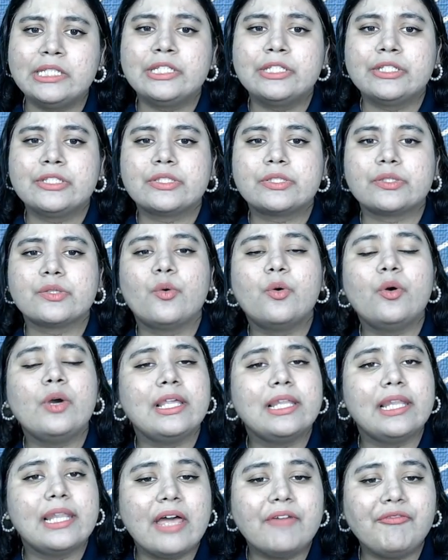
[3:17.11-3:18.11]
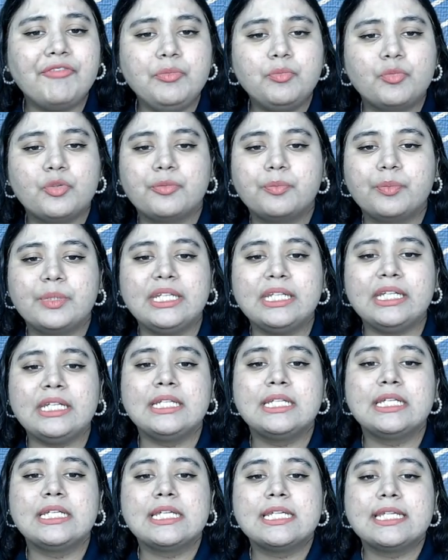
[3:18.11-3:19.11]
So 11 would be
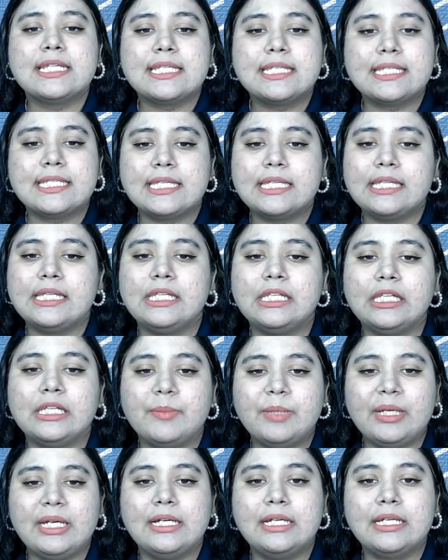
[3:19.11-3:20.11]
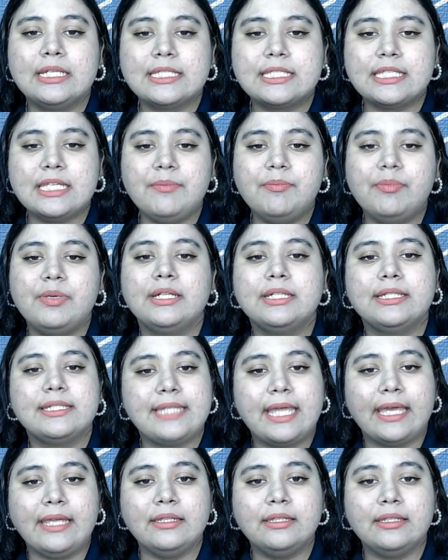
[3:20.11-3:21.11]
shibir. Ship,
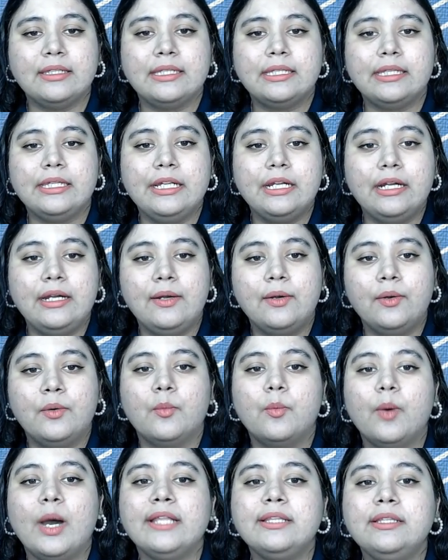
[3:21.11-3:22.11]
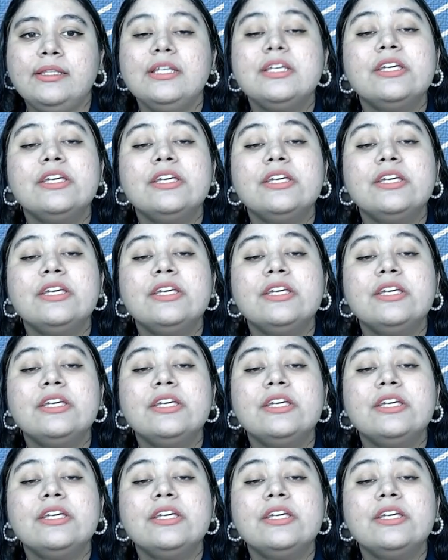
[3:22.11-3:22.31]
10, ir, 1.